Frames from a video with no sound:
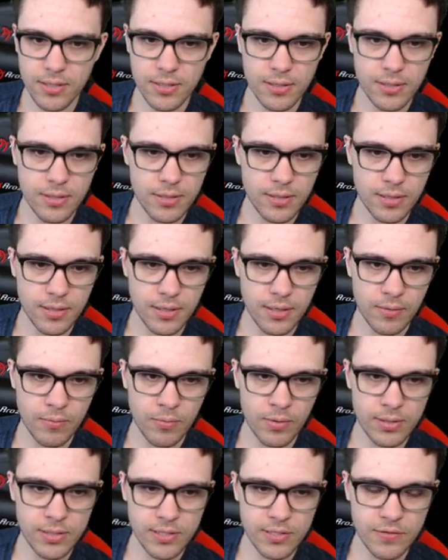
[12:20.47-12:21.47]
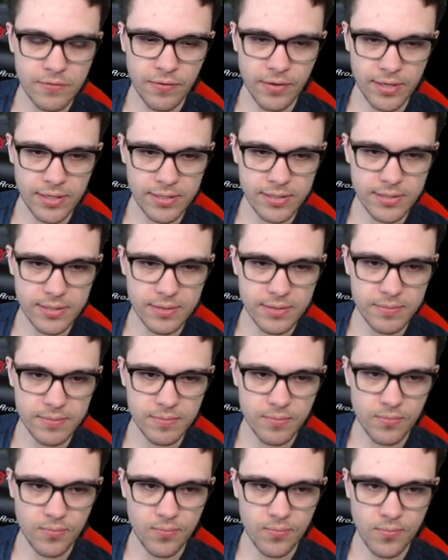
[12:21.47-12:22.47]
uh, uh, what's
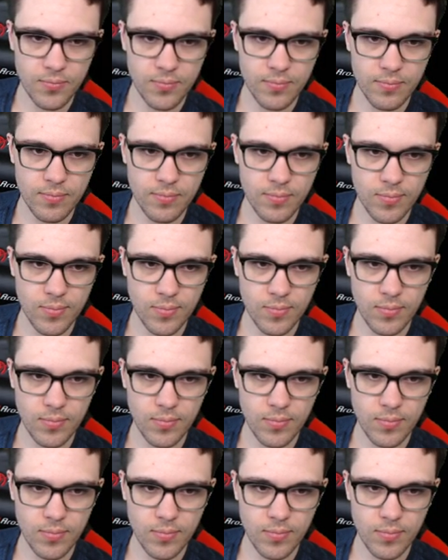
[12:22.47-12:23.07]
his face?